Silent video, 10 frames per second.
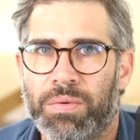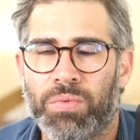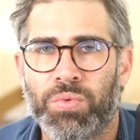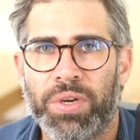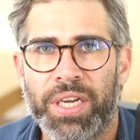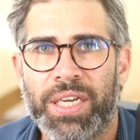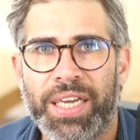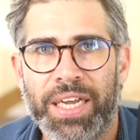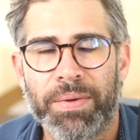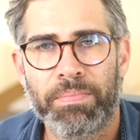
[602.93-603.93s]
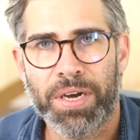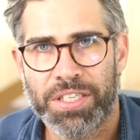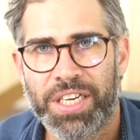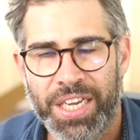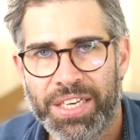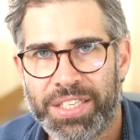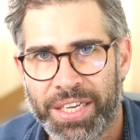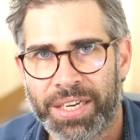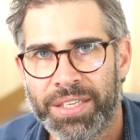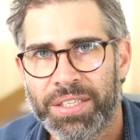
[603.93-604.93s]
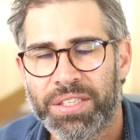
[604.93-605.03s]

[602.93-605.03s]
really much easier